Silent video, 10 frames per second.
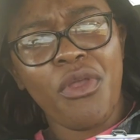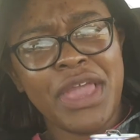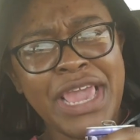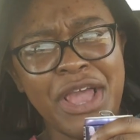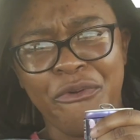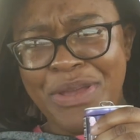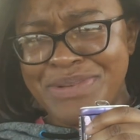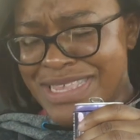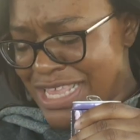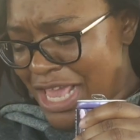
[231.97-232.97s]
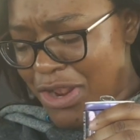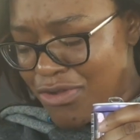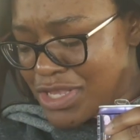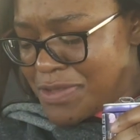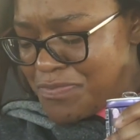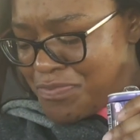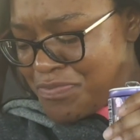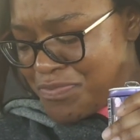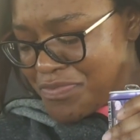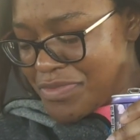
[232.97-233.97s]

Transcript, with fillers: Yeah, grape and Skittles. Hmm.